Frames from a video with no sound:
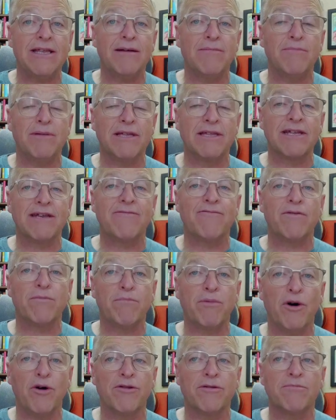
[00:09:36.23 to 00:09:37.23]
the ability for
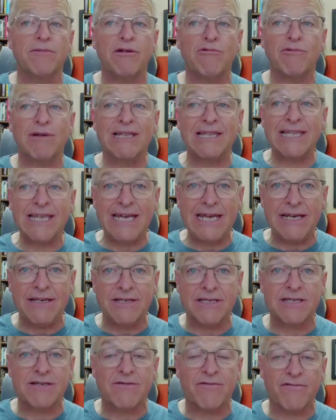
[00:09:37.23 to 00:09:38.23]
Paul to be
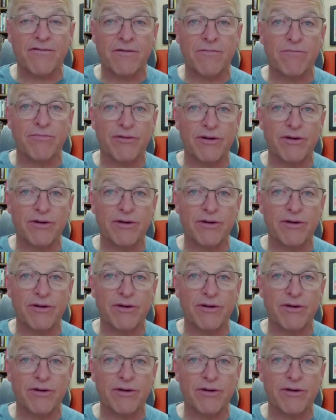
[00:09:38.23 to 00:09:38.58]
released from